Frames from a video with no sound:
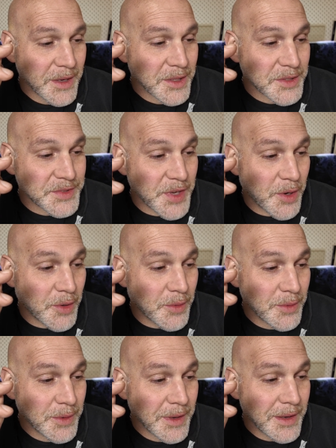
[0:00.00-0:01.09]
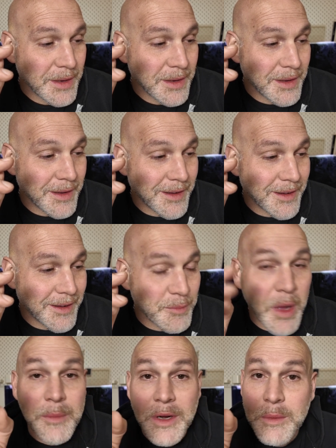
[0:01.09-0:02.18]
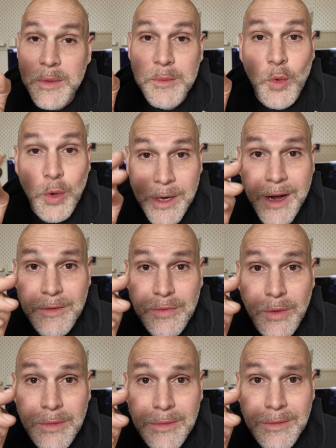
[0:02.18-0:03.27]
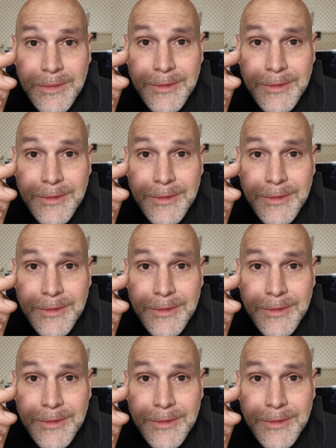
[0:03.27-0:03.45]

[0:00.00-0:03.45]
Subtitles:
So I'm going to be more careful